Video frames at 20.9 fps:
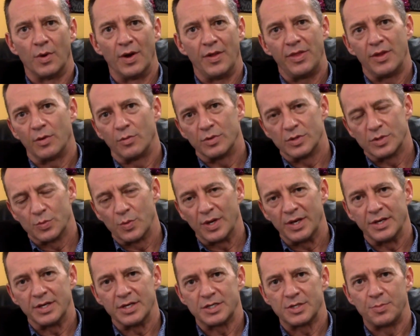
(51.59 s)
one that was
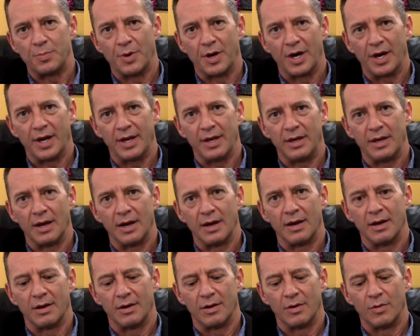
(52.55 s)
witnessed by
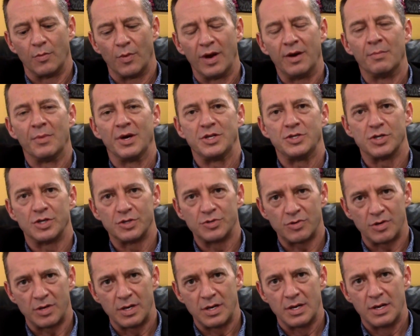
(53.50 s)
one of my
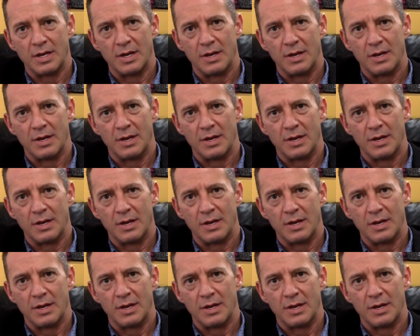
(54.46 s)
children.